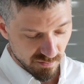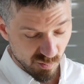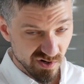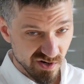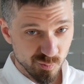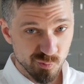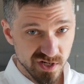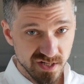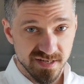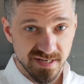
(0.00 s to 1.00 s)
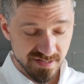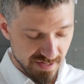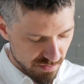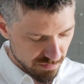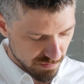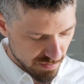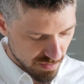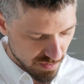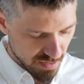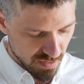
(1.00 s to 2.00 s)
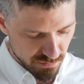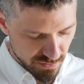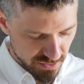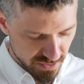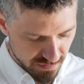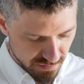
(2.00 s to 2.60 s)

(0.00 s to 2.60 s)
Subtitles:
we're gonna really test out how good